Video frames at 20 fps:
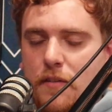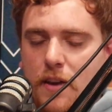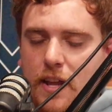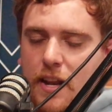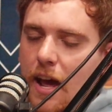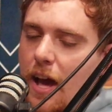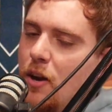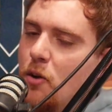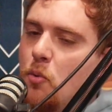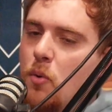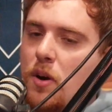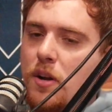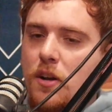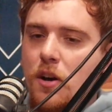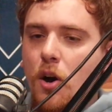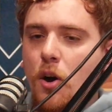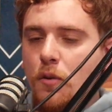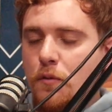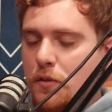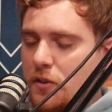and I don't want to
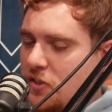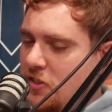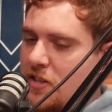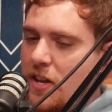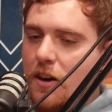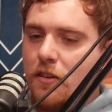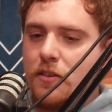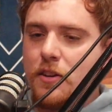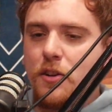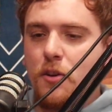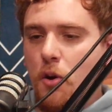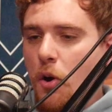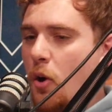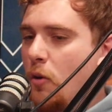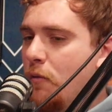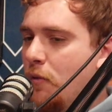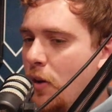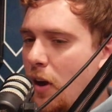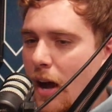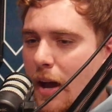oversell it or
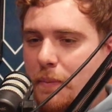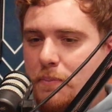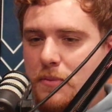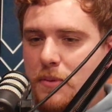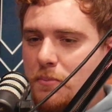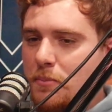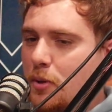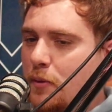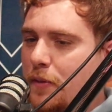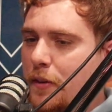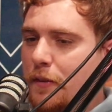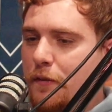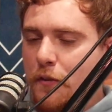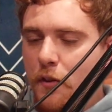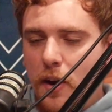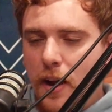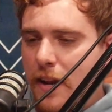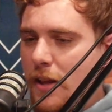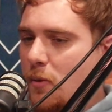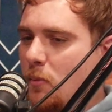overhype the movie
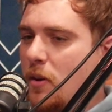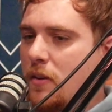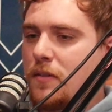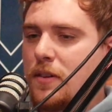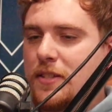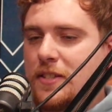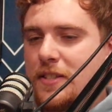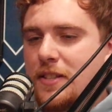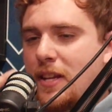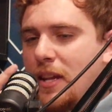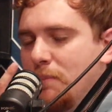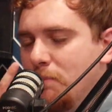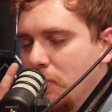for anyone listening,